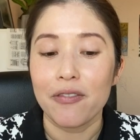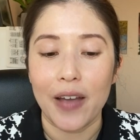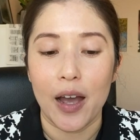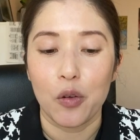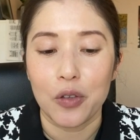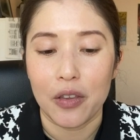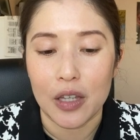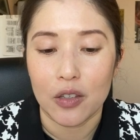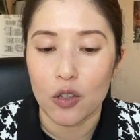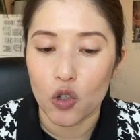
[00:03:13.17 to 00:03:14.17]
found
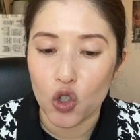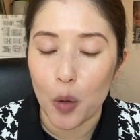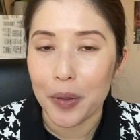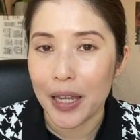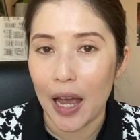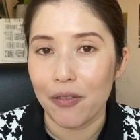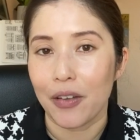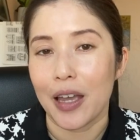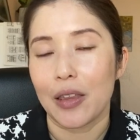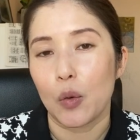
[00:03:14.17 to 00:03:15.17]
this shop and
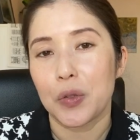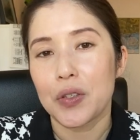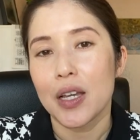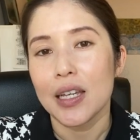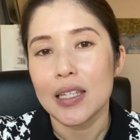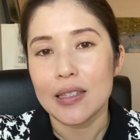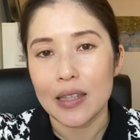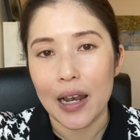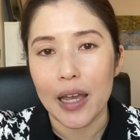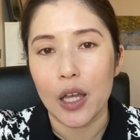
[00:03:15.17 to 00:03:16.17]
cafe that was
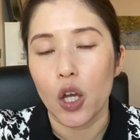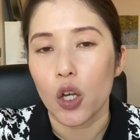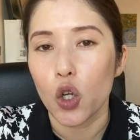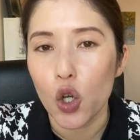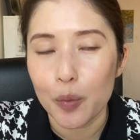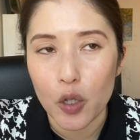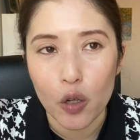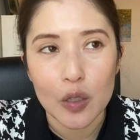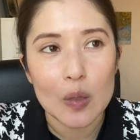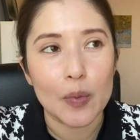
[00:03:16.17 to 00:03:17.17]
selling
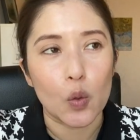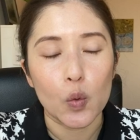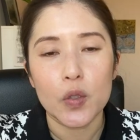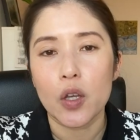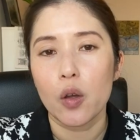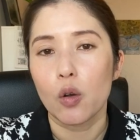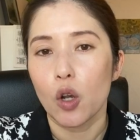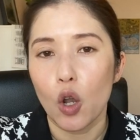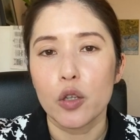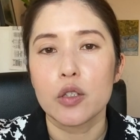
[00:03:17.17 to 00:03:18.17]
couberons but also
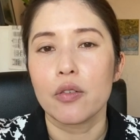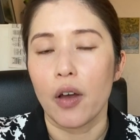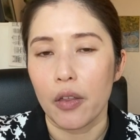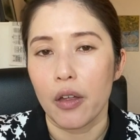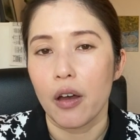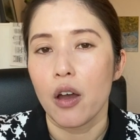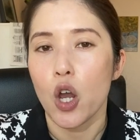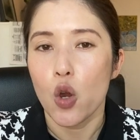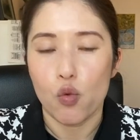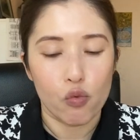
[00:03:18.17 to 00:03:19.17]
lots of other
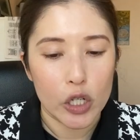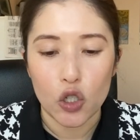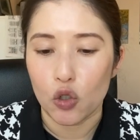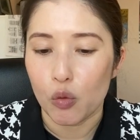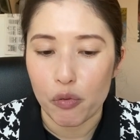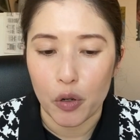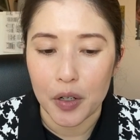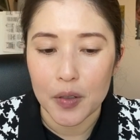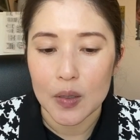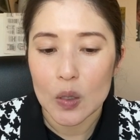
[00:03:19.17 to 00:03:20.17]
regional
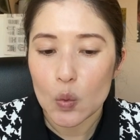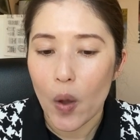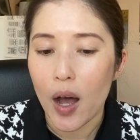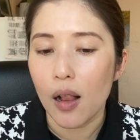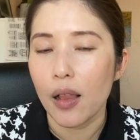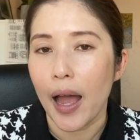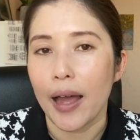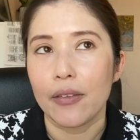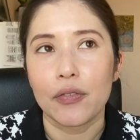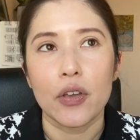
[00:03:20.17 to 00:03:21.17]
products as well,
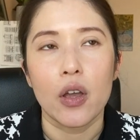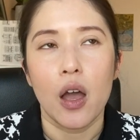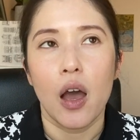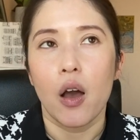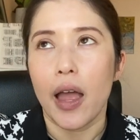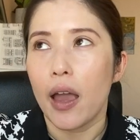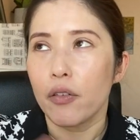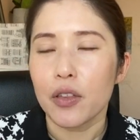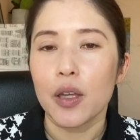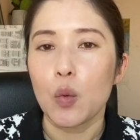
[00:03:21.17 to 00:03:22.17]
and
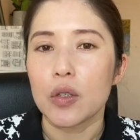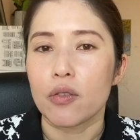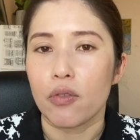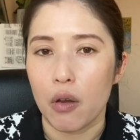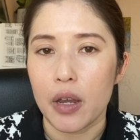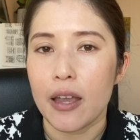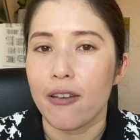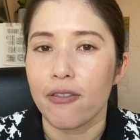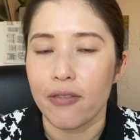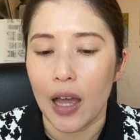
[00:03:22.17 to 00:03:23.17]
everything was
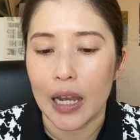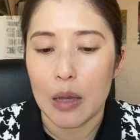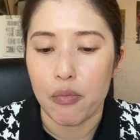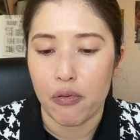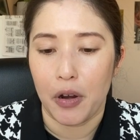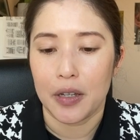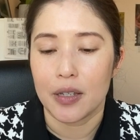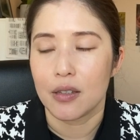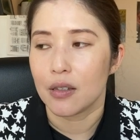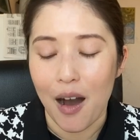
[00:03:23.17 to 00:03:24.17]
very fairly
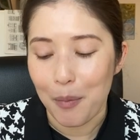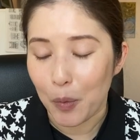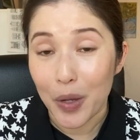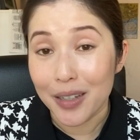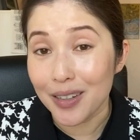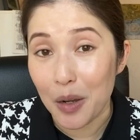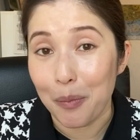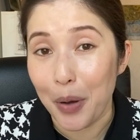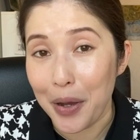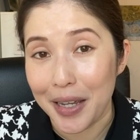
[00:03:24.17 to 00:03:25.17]
priced, and we ended
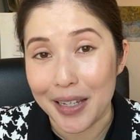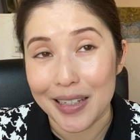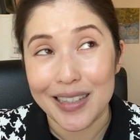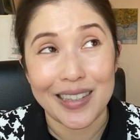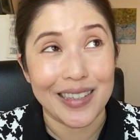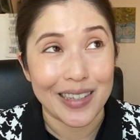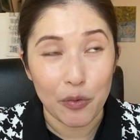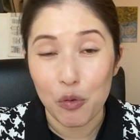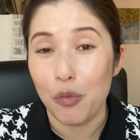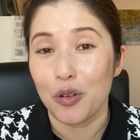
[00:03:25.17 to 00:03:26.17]
up buying
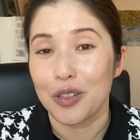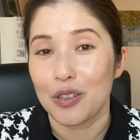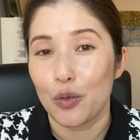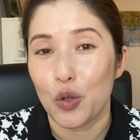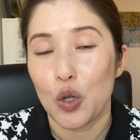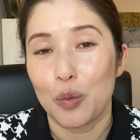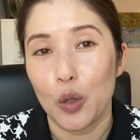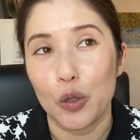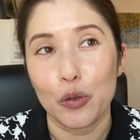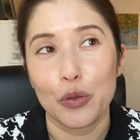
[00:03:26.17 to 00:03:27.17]
several boxes of
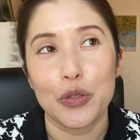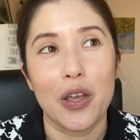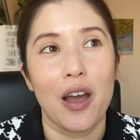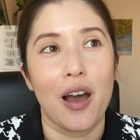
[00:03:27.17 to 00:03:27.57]
couberons,